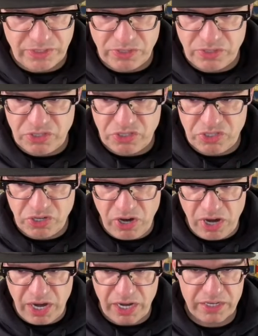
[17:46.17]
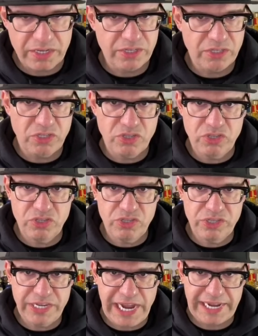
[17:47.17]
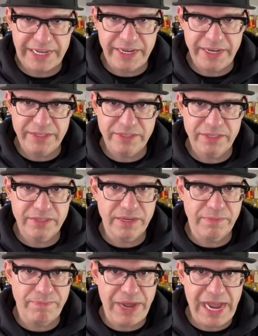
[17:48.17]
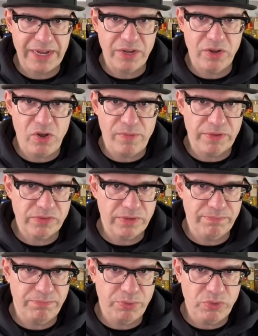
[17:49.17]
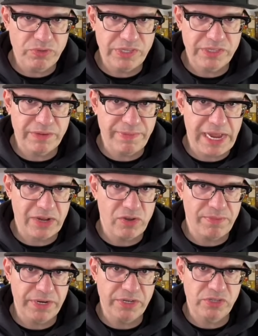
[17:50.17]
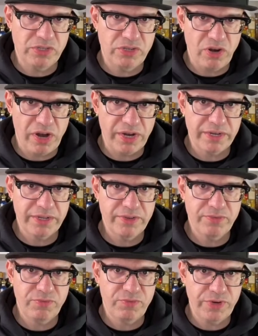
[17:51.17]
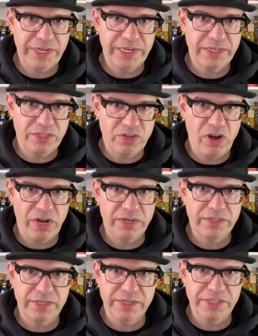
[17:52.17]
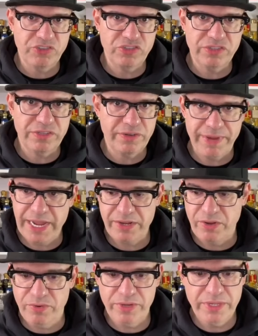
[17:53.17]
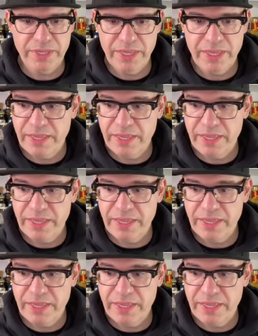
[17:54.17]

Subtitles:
is a dark, decadent tobacco, almost a boozy tobacco, but a dark, freaking dark, delicious tobacco.